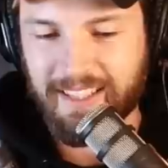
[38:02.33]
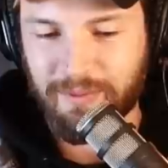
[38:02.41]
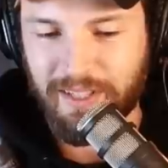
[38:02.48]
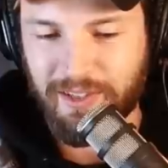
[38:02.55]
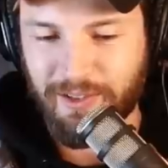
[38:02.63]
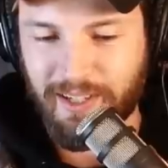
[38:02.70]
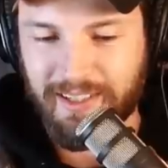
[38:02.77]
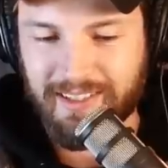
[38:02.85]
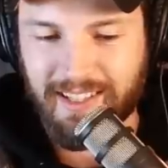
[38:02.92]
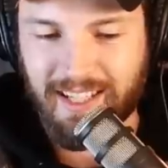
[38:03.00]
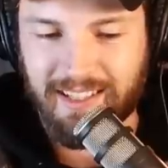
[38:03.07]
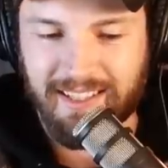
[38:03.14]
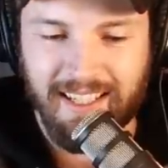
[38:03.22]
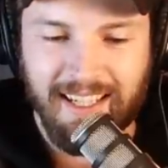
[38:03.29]
I think that's what he's trying to
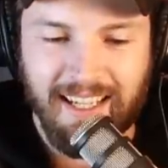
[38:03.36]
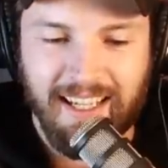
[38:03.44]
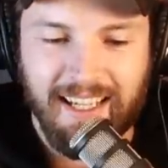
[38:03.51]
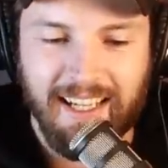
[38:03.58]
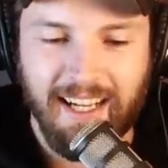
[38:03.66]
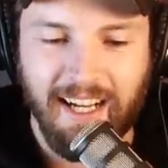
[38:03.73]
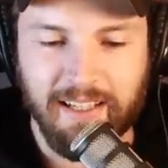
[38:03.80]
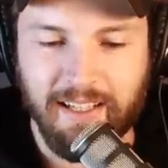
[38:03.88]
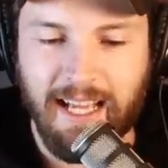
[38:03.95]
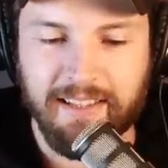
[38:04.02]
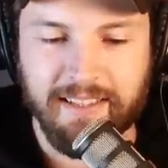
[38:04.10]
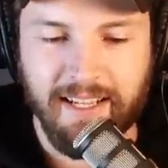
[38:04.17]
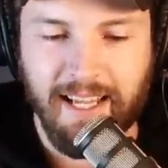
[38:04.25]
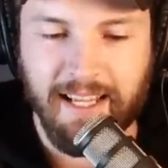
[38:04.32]
say. And then
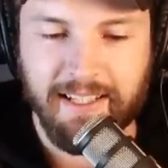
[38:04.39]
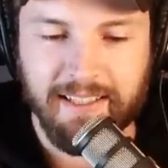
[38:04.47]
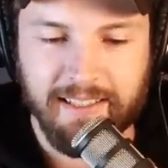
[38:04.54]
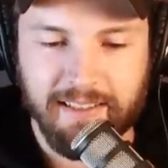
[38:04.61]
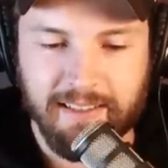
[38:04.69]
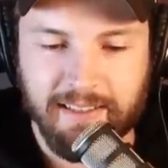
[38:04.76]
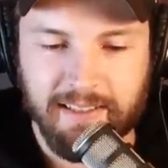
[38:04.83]
adds an edit.